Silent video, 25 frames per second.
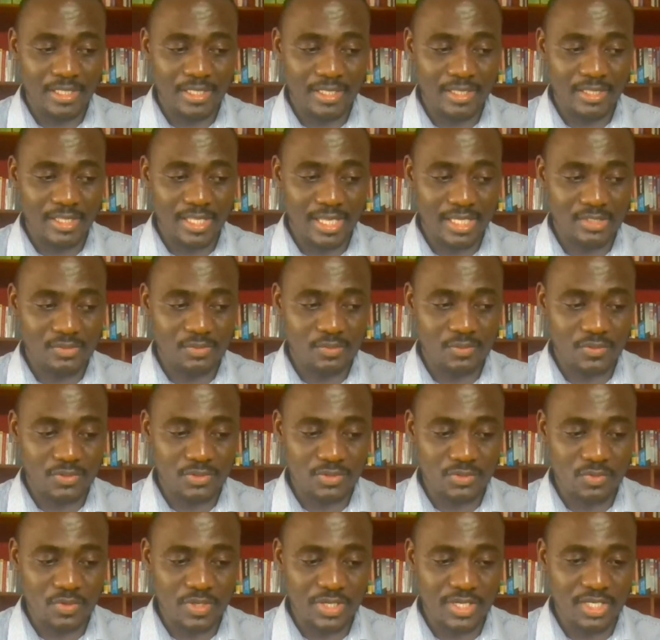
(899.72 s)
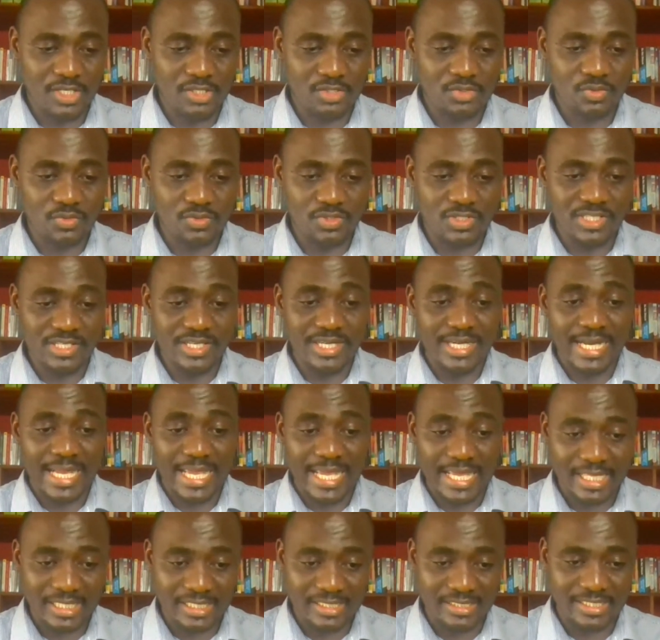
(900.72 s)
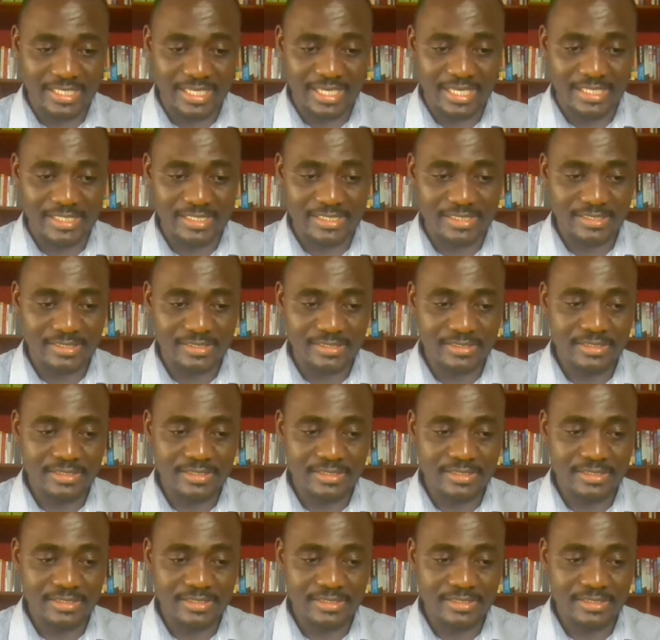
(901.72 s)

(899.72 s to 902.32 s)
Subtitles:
that was going to derail that.